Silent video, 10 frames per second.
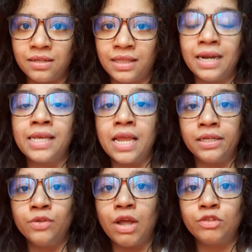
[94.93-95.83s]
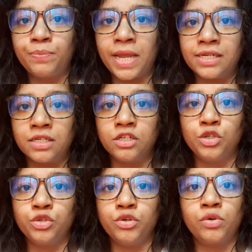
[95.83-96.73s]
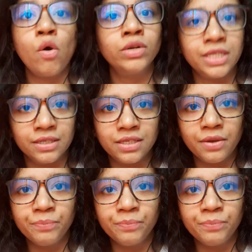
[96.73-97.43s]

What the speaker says: Then again, you have to pay attention to your content.